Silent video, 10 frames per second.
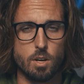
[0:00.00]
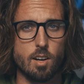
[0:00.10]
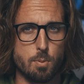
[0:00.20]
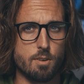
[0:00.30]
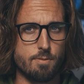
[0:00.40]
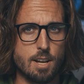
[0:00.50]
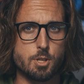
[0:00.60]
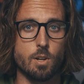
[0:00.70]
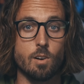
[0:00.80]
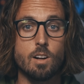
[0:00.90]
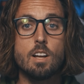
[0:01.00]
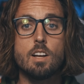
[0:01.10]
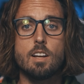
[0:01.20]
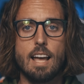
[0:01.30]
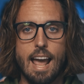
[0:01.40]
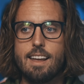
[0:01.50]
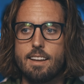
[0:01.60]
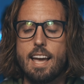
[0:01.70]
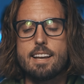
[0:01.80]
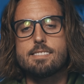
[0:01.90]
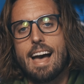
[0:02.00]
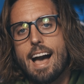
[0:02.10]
really professional, 8K is